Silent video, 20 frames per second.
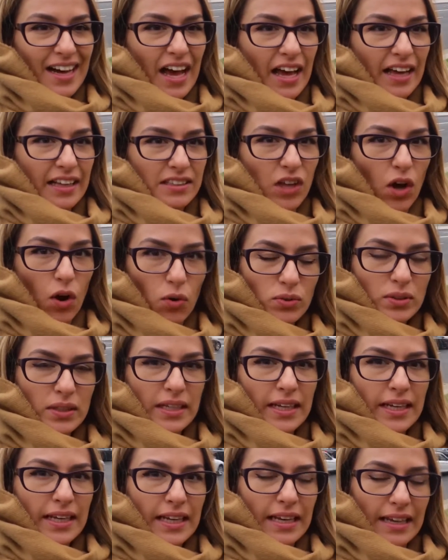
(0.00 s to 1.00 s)
and
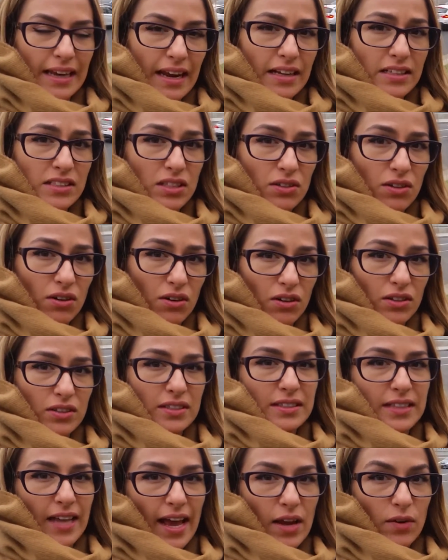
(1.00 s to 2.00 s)
only later
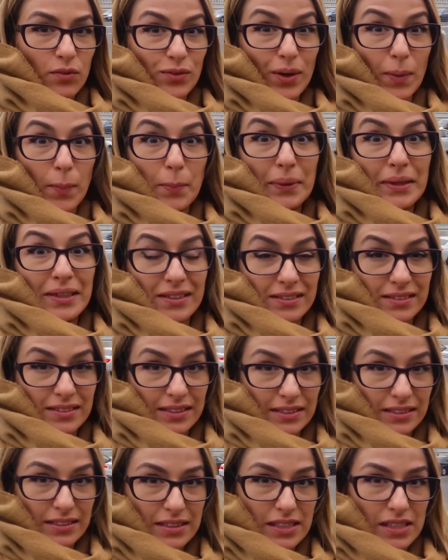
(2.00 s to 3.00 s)
on they rebuilt
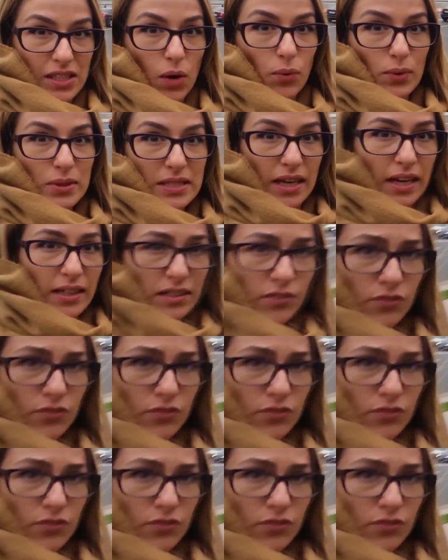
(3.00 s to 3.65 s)
it, so it's kind